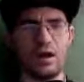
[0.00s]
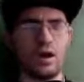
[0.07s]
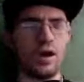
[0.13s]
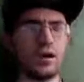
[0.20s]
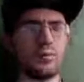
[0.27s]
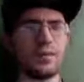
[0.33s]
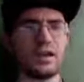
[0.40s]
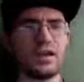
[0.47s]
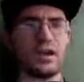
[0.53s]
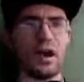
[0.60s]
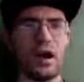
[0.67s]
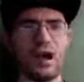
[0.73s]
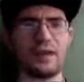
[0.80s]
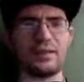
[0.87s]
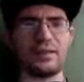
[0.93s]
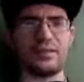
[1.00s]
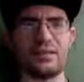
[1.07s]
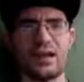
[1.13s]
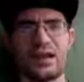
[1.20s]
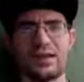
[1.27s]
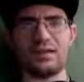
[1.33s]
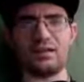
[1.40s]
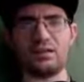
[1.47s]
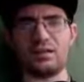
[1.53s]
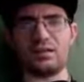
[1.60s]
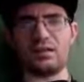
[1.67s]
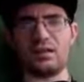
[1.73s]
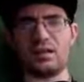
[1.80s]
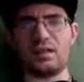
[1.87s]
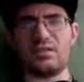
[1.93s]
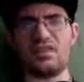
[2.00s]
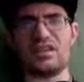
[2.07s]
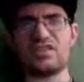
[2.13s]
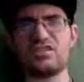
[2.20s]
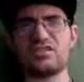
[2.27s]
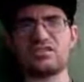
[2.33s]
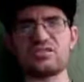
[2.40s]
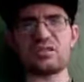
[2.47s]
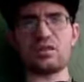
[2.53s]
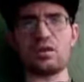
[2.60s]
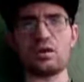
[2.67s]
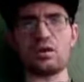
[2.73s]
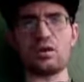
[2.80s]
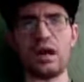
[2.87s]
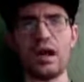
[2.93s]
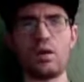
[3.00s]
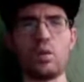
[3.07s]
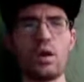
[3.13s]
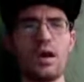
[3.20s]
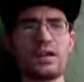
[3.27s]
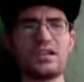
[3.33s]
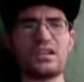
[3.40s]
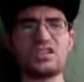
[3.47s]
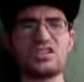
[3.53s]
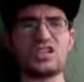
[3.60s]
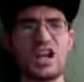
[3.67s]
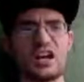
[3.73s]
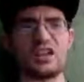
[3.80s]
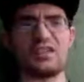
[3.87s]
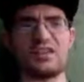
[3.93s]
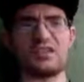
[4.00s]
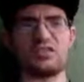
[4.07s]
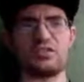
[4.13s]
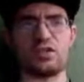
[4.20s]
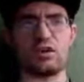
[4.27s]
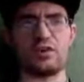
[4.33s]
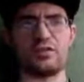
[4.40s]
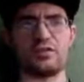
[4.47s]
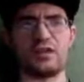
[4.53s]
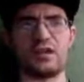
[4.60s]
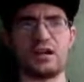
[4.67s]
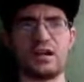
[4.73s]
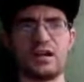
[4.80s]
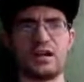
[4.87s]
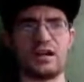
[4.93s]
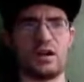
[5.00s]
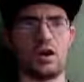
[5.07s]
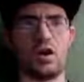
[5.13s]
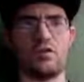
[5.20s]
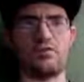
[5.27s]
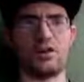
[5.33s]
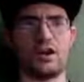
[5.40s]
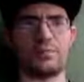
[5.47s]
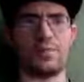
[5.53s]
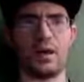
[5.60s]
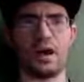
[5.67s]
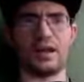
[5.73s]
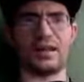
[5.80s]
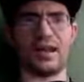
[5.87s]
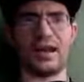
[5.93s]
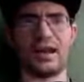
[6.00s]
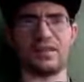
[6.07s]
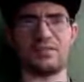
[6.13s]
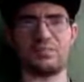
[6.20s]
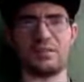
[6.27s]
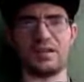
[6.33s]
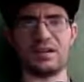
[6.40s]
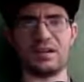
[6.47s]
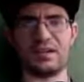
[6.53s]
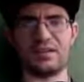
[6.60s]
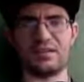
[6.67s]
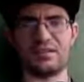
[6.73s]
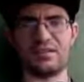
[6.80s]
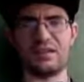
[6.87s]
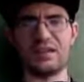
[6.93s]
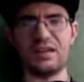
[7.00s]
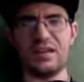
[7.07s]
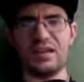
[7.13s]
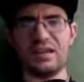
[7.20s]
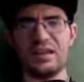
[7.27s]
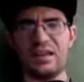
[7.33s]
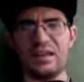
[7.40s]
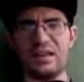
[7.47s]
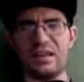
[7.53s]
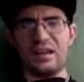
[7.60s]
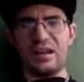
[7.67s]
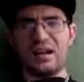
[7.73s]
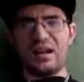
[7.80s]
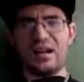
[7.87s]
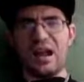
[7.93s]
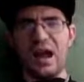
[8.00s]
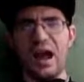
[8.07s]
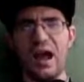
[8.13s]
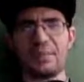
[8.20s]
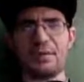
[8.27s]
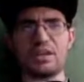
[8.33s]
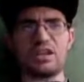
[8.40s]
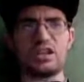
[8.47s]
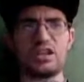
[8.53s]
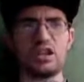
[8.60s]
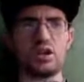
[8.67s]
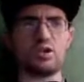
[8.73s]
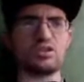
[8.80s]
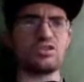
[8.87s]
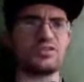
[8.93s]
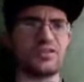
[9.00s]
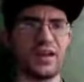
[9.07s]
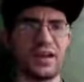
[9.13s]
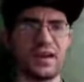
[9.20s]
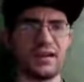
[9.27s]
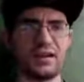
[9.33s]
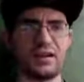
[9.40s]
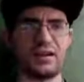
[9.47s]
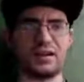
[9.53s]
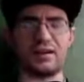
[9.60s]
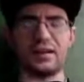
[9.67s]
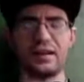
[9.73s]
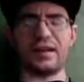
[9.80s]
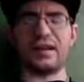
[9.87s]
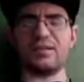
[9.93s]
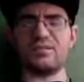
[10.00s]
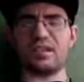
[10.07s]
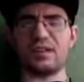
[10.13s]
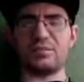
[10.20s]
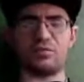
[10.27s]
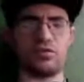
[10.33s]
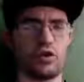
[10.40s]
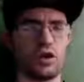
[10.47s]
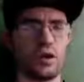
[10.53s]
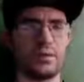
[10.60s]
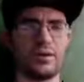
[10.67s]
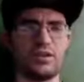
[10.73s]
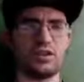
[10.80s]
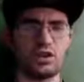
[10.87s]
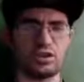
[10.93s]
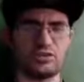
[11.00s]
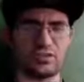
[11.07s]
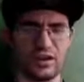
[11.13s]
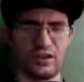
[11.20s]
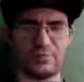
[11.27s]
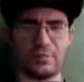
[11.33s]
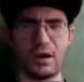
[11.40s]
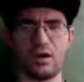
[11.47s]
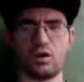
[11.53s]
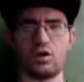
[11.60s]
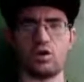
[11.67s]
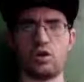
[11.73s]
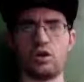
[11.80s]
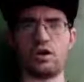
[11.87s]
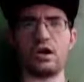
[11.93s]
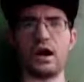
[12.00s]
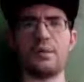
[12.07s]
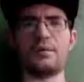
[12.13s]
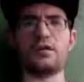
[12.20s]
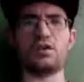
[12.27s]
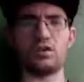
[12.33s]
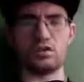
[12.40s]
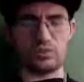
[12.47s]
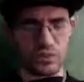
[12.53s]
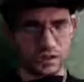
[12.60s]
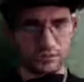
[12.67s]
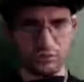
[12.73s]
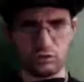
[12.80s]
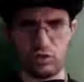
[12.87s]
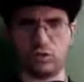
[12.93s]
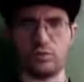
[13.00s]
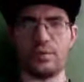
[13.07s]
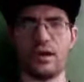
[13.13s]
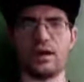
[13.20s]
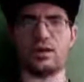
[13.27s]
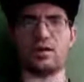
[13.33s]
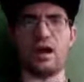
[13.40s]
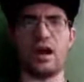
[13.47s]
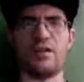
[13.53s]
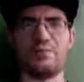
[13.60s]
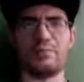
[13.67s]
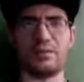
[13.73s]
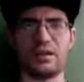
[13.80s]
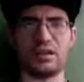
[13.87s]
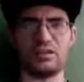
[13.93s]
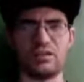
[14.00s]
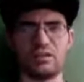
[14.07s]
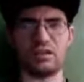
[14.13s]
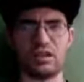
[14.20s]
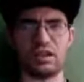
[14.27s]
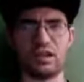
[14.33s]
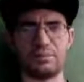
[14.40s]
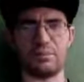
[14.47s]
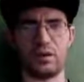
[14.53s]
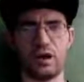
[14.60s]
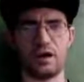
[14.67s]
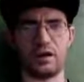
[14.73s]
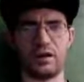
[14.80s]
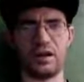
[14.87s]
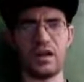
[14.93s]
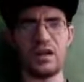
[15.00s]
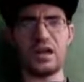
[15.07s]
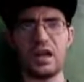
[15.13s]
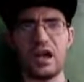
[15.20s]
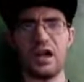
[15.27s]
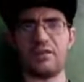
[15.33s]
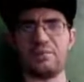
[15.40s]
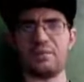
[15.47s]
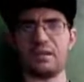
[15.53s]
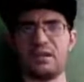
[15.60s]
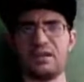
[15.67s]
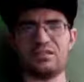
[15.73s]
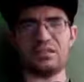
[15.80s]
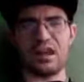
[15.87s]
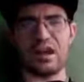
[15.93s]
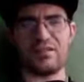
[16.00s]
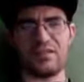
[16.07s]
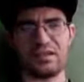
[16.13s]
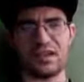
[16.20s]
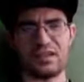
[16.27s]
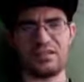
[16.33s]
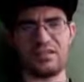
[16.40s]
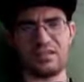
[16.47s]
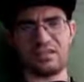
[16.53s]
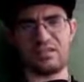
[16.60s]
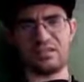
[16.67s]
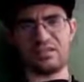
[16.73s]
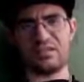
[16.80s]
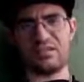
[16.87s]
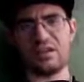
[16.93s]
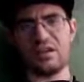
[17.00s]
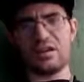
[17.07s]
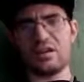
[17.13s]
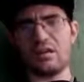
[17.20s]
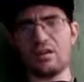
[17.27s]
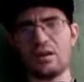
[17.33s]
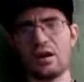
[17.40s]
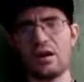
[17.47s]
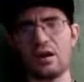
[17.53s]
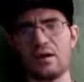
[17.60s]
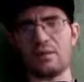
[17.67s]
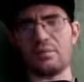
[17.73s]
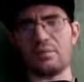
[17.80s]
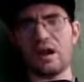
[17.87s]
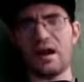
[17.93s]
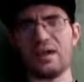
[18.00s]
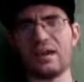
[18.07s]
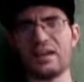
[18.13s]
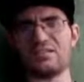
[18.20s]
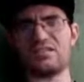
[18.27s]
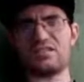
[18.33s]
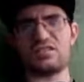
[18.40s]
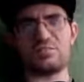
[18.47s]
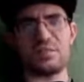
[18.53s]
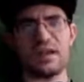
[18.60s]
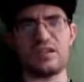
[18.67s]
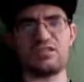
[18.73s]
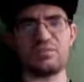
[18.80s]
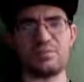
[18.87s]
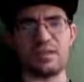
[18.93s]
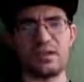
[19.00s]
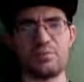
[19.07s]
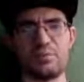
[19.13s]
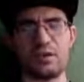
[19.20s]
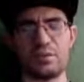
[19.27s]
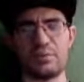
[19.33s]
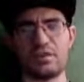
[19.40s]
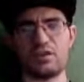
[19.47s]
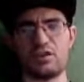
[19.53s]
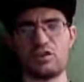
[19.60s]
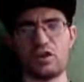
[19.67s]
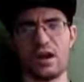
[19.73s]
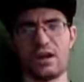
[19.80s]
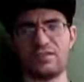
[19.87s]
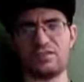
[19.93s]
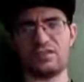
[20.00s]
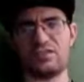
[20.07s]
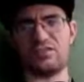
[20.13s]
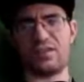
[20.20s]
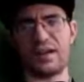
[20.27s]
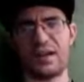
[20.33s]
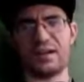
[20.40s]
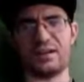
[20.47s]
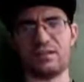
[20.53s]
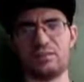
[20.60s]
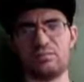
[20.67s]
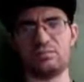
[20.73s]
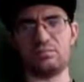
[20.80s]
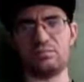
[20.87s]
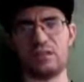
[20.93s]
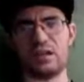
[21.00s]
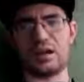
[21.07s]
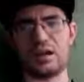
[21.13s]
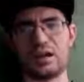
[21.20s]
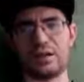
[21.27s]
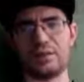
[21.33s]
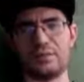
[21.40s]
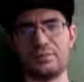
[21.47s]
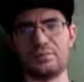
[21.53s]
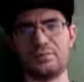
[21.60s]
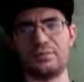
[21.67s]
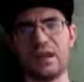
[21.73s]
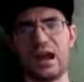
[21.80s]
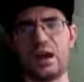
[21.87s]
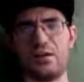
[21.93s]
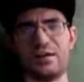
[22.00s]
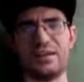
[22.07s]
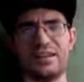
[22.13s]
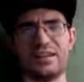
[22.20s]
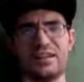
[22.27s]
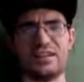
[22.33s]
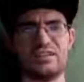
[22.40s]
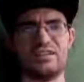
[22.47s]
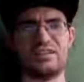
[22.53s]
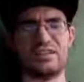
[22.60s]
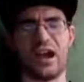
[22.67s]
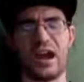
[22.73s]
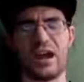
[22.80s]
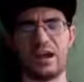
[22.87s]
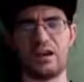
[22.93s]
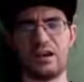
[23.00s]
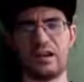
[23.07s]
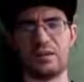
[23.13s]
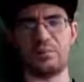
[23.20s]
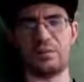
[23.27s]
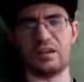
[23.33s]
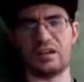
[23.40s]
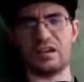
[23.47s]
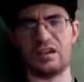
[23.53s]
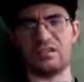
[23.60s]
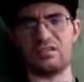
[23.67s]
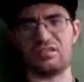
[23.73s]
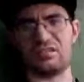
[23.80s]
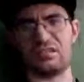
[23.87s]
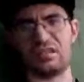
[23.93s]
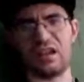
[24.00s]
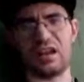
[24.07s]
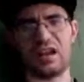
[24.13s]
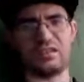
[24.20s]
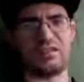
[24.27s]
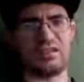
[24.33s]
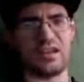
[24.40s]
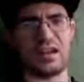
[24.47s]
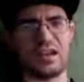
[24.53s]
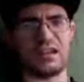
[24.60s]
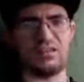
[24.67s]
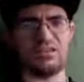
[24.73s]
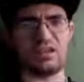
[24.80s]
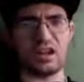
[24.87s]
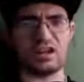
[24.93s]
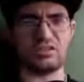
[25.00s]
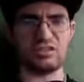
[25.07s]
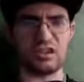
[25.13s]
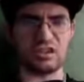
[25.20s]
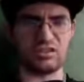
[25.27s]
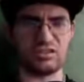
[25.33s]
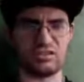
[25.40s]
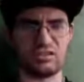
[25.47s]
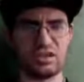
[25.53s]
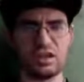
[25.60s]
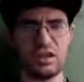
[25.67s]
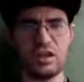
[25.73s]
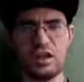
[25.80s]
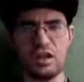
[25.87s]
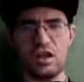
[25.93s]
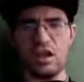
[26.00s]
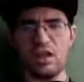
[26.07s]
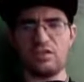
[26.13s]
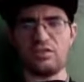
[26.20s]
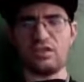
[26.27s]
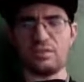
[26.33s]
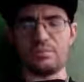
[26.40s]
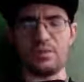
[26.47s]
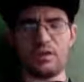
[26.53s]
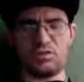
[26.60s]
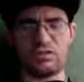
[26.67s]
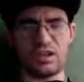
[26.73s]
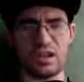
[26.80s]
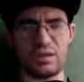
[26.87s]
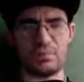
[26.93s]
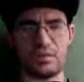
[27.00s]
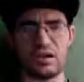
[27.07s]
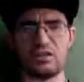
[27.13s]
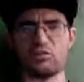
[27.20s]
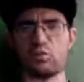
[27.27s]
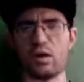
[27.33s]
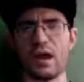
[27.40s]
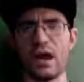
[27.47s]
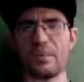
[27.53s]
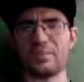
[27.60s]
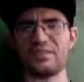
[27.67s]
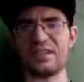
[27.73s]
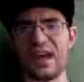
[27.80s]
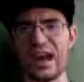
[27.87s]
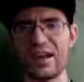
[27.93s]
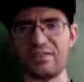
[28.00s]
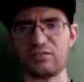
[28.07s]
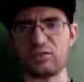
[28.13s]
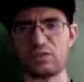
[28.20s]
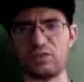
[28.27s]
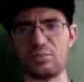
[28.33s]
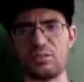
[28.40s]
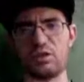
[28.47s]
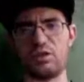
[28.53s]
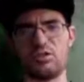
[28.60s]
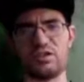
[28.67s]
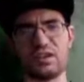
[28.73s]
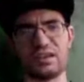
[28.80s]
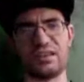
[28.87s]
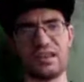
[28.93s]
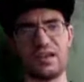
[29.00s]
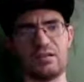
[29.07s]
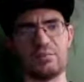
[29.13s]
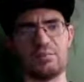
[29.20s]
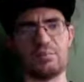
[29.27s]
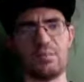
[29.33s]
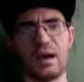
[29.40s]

oh my God, like this, I wanted to share this over our podcast because I'm a huge fan. Like I said before, I'm a huge fan of metalcore. I'm a huge fan of new metal. I've been into Linkin Park. I've been into Evanescence. I guess this makes me a Bring Me the Horizons fan. Now in its entirety, because, like I said, it's not just the music, but it's what happens after the music that